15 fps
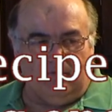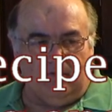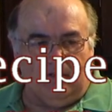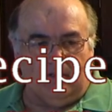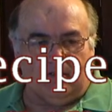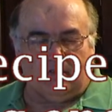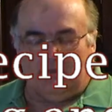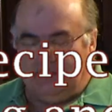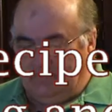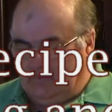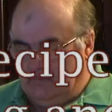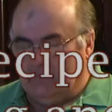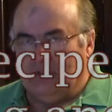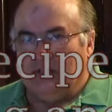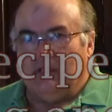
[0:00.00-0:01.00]
venison
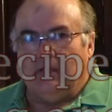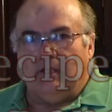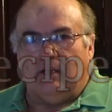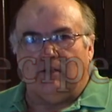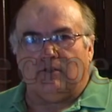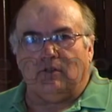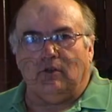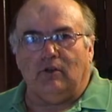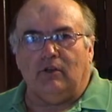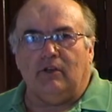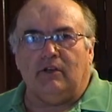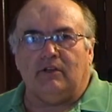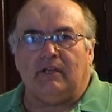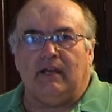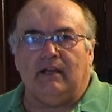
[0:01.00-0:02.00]
and turn it into
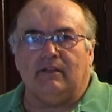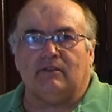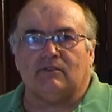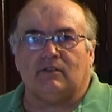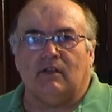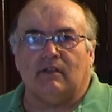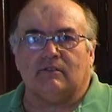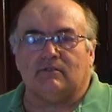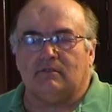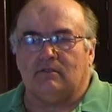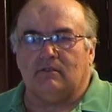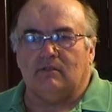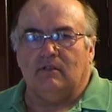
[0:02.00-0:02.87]
Italian sausage.